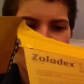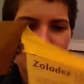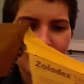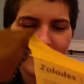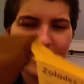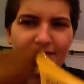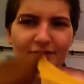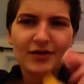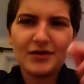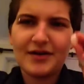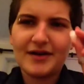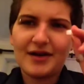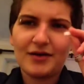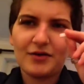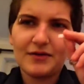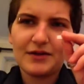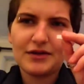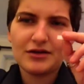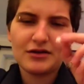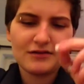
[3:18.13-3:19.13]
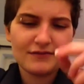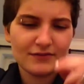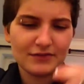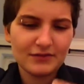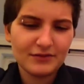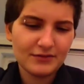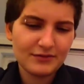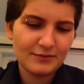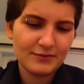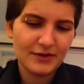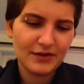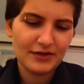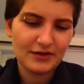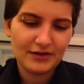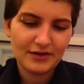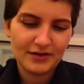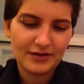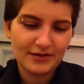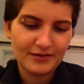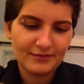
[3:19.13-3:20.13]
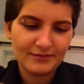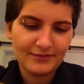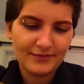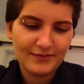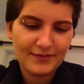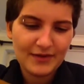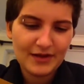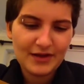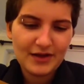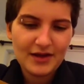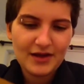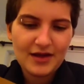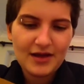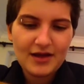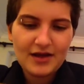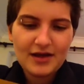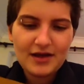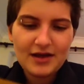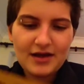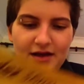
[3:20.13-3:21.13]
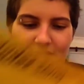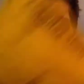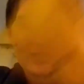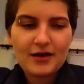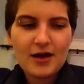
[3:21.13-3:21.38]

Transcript: I have no idea what this is for, but it